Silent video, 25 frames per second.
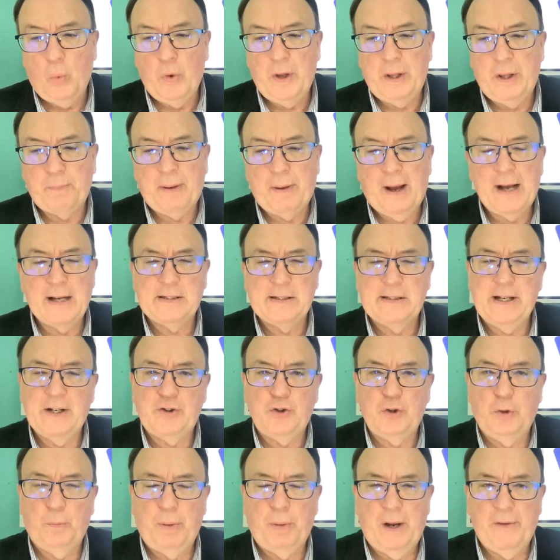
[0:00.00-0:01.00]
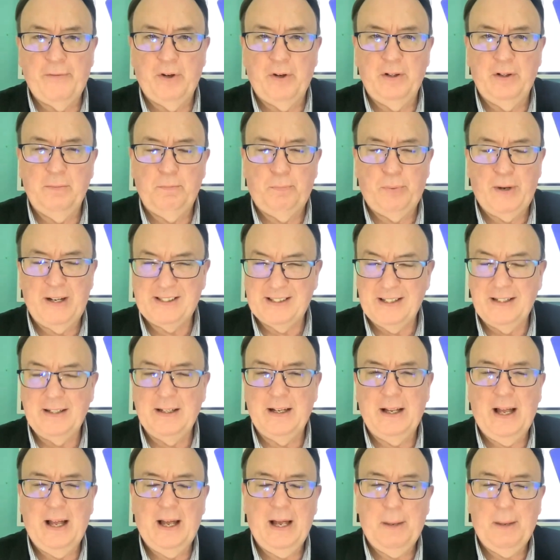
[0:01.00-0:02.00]
with past national
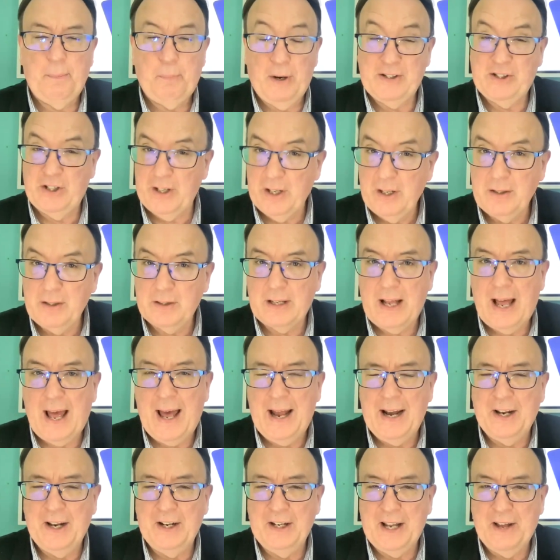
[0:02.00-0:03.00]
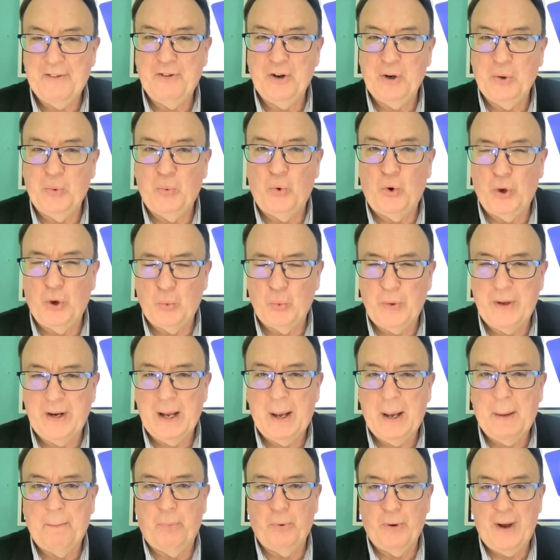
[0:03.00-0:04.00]
president and Nevin Award
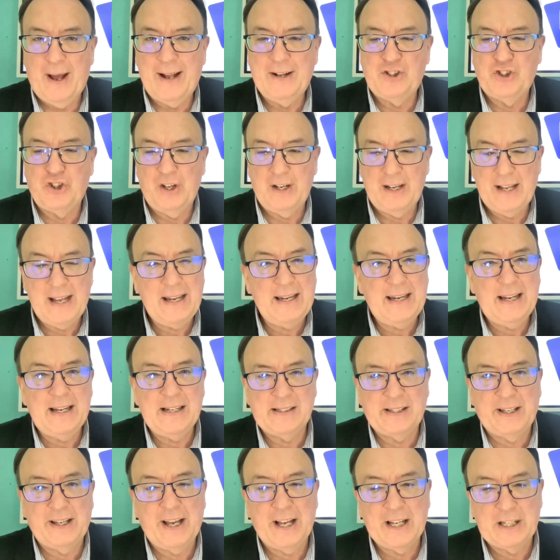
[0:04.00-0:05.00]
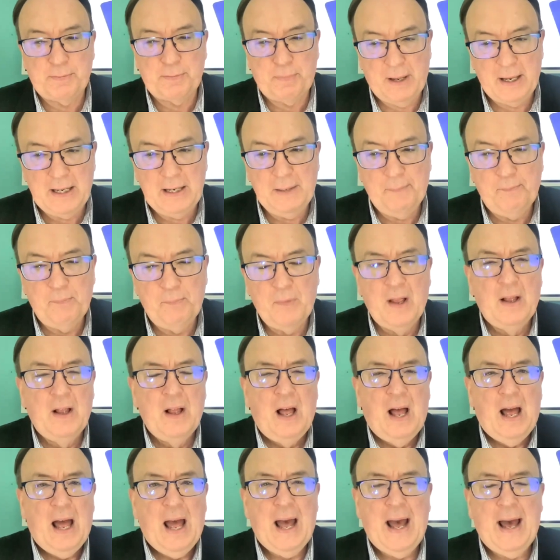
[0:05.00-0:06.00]
winner Brad Tonini, CSP.
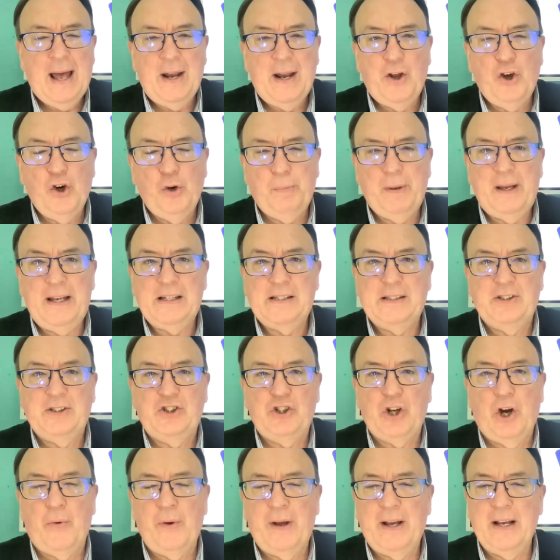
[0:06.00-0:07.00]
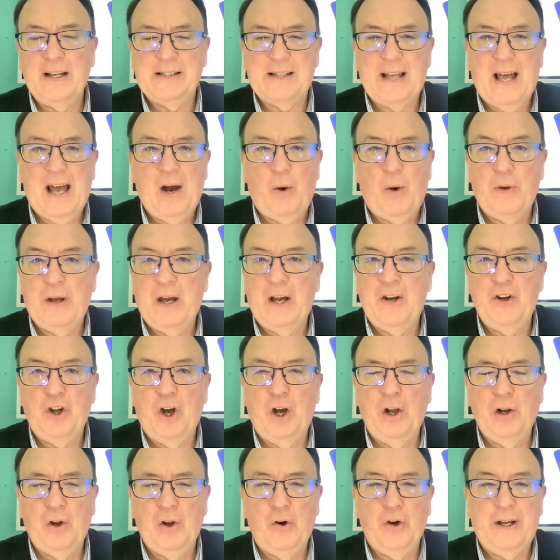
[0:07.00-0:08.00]
And he'll be showing us how we are
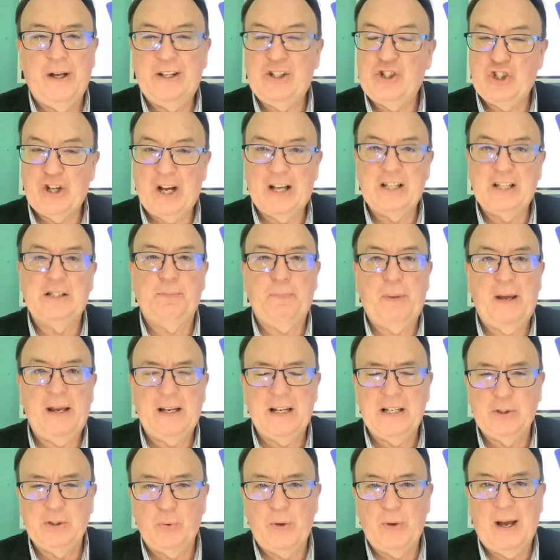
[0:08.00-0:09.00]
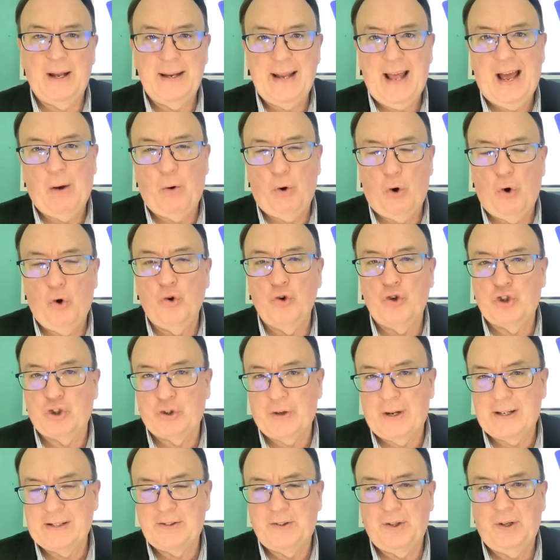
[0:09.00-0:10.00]
no longer just speakers. We are now all
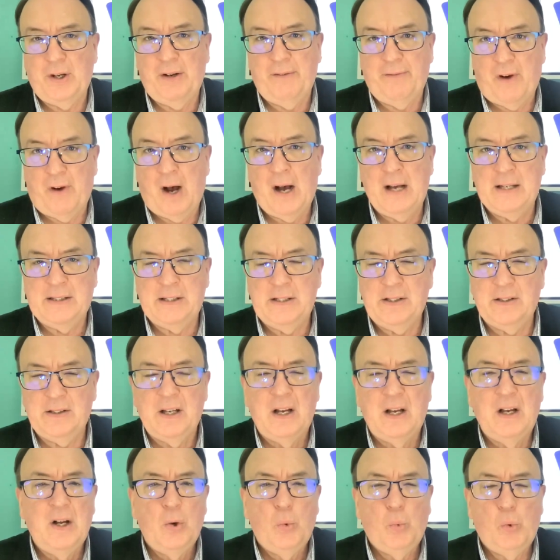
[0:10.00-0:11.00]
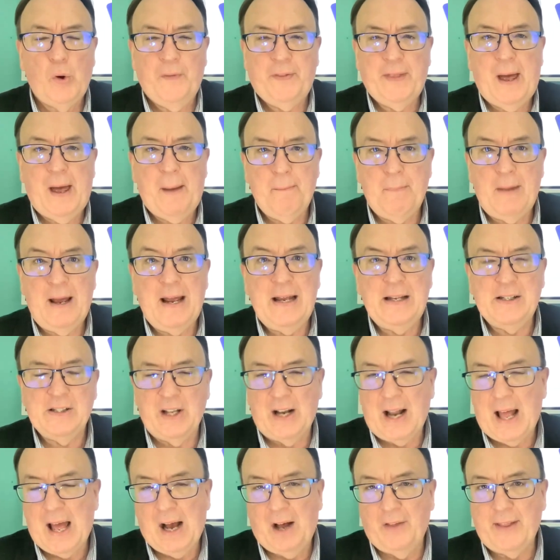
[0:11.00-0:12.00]
trusted advisors, what that means
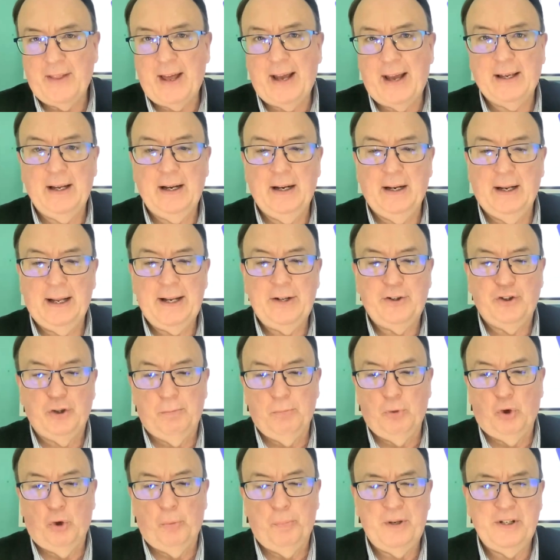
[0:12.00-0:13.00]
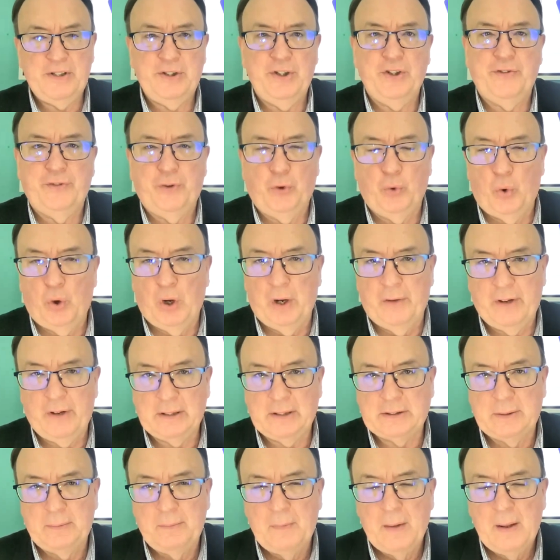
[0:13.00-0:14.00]
and how that can lead to more business for all of
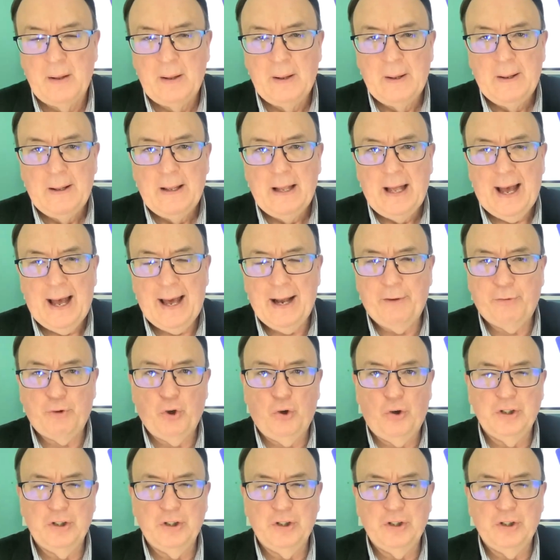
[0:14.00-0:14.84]
us. And of